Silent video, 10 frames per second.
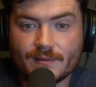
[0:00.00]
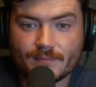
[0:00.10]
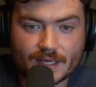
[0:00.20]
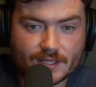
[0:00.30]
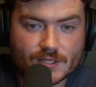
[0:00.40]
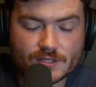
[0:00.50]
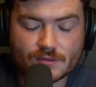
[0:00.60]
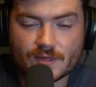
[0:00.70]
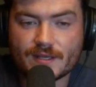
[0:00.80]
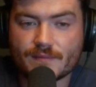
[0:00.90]
My clothes
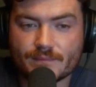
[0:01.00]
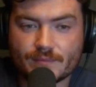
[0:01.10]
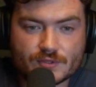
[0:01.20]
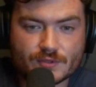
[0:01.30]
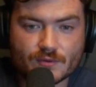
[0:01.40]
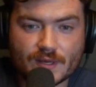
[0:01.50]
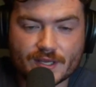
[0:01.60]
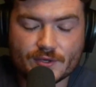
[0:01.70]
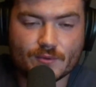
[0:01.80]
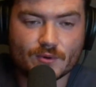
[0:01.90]
are wet. Boots were
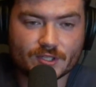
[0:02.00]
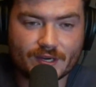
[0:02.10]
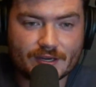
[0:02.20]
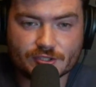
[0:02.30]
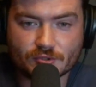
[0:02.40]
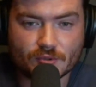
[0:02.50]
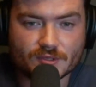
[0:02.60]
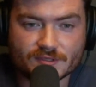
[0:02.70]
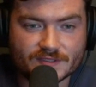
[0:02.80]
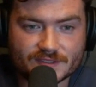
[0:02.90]
wet. You wore your Air
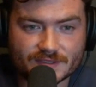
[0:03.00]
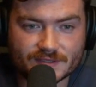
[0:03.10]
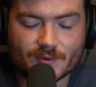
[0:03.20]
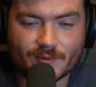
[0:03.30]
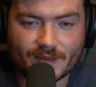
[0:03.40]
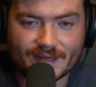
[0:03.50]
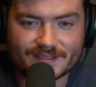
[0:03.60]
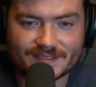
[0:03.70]
Jordans when we went out.